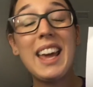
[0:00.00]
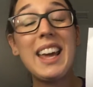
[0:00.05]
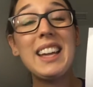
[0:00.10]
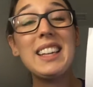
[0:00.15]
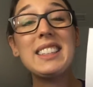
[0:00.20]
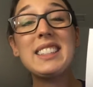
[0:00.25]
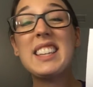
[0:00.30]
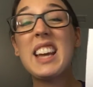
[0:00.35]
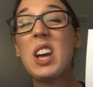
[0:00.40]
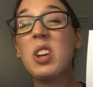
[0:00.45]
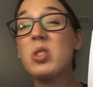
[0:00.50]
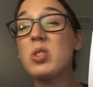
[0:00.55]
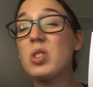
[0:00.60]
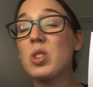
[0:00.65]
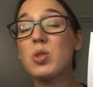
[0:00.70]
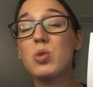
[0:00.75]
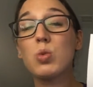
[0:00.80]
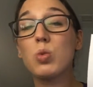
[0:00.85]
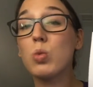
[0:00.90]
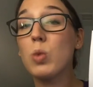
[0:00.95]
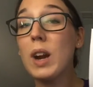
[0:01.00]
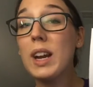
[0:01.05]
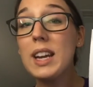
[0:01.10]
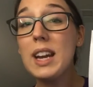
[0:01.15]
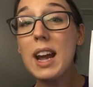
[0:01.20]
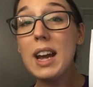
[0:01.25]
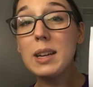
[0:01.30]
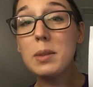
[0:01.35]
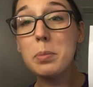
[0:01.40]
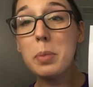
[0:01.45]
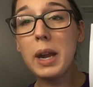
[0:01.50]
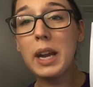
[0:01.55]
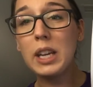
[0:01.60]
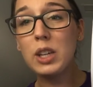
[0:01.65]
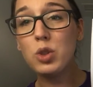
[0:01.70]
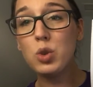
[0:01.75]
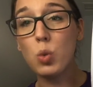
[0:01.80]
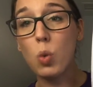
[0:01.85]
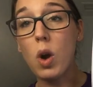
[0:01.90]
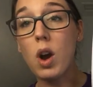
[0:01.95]
It tells us right on
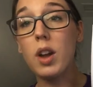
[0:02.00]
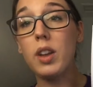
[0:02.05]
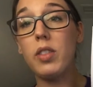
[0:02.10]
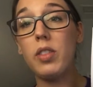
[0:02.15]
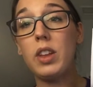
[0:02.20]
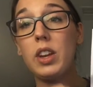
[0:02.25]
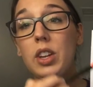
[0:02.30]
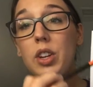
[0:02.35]
page one that